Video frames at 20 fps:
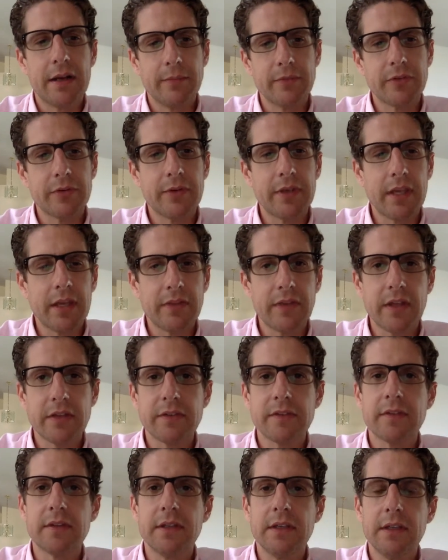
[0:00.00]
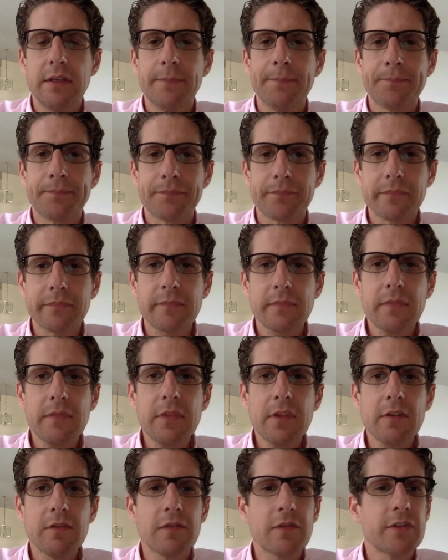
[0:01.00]
So again, that's the
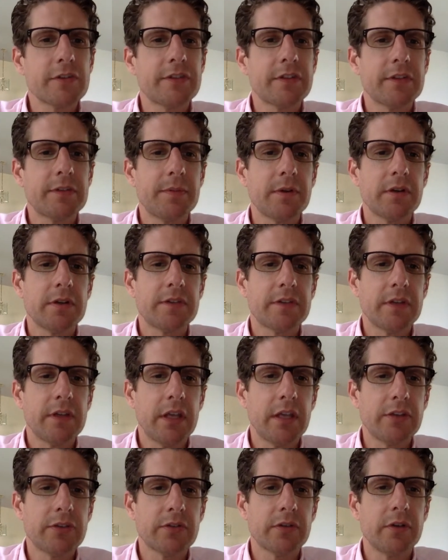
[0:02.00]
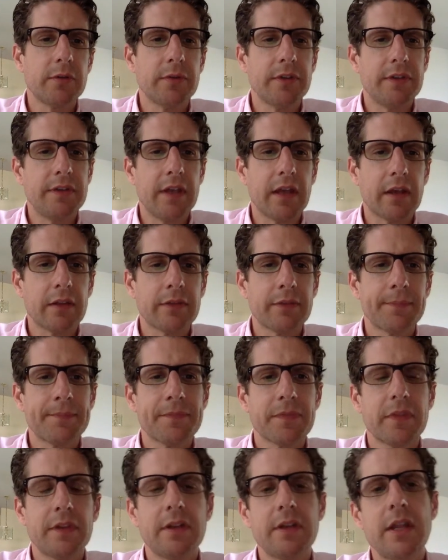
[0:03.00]
first experience in history with death.
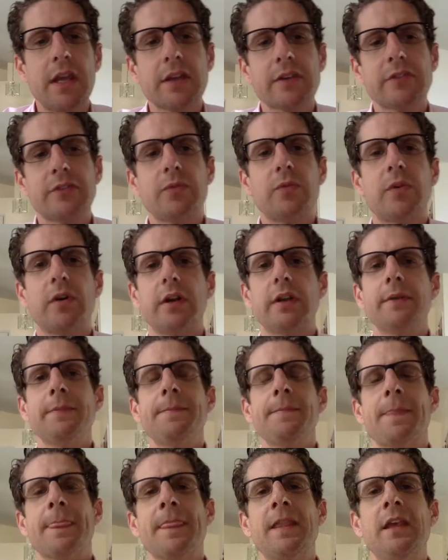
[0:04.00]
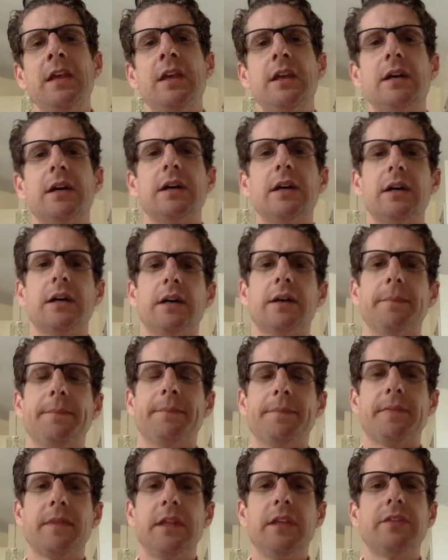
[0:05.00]
The next one
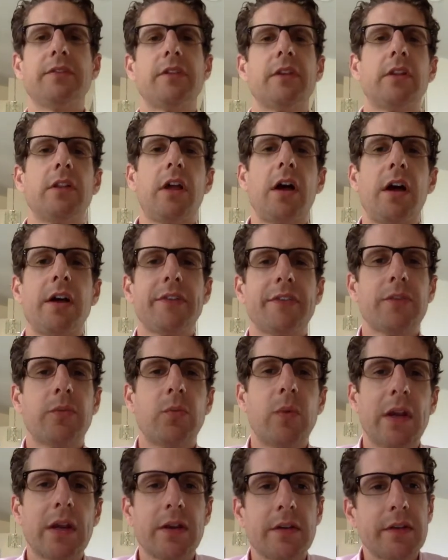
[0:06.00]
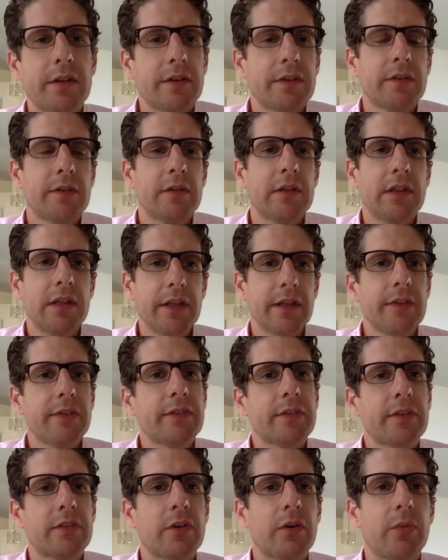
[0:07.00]
is the loss awareness
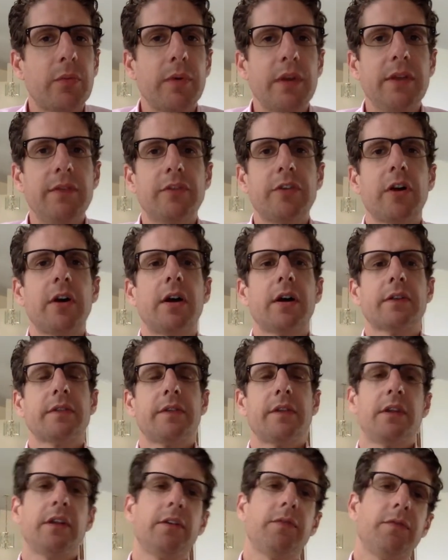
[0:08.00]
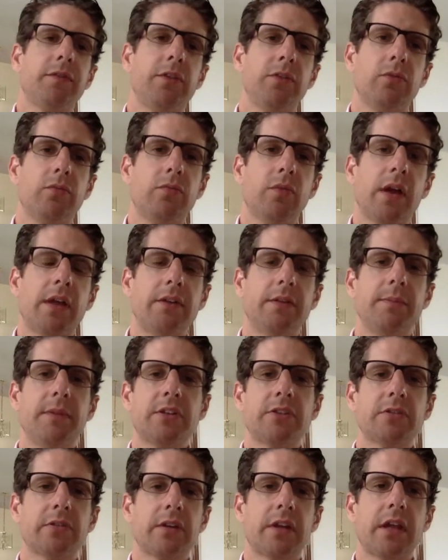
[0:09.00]
list. So we've talked, and if you read the
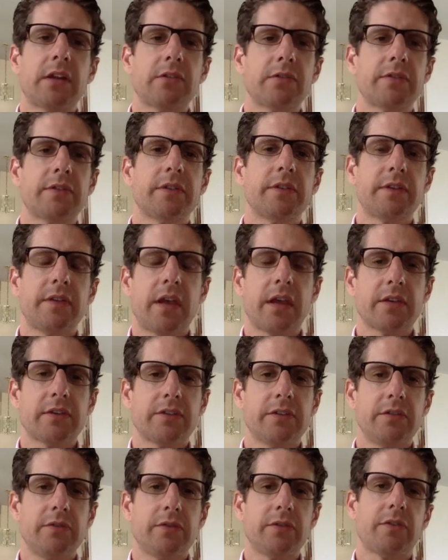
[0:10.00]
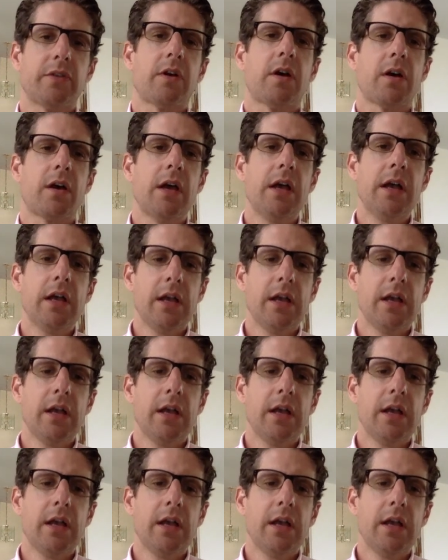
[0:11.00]
Mitchell and Anderson text, you saw